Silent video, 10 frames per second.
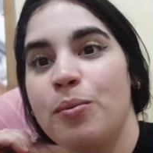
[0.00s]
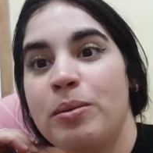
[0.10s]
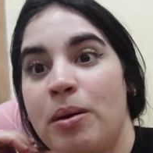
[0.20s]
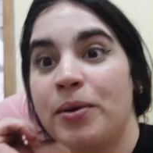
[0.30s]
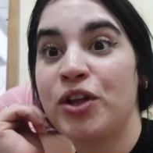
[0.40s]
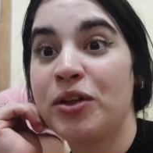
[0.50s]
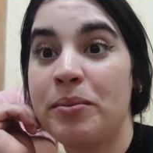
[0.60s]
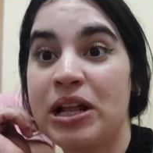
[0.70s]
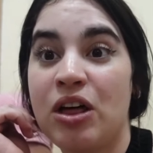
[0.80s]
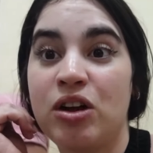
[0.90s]
my mom is
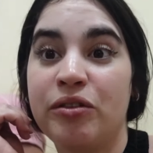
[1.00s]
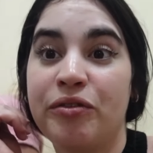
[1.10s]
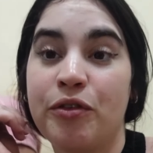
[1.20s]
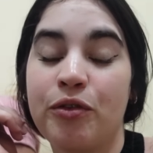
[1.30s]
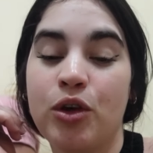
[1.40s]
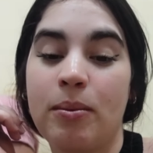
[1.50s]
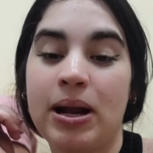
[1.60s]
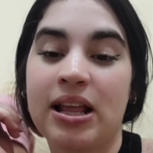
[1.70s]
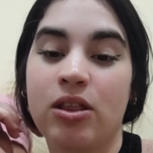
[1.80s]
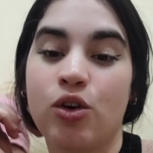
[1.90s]
making is super
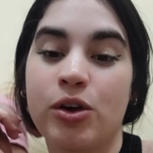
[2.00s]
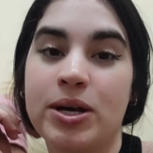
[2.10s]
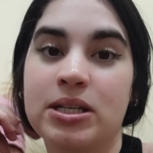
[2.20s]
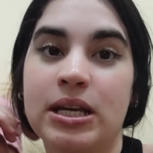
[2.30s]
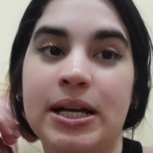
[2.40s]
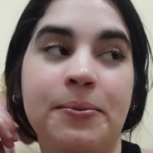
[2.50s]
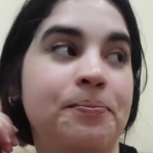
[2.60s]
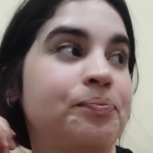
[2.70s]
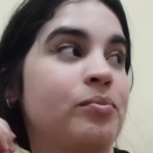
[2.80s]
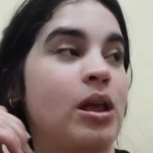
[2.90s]
delicious. I hope she
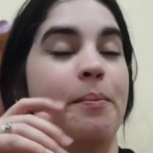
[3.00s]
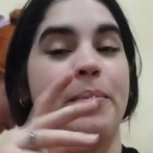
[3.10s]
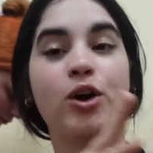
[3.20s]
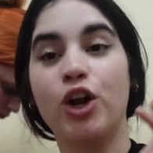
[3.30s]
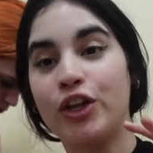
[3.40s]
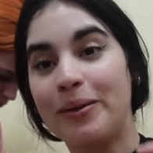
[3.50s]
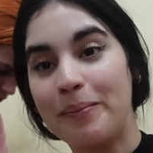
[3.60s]
finishes it soon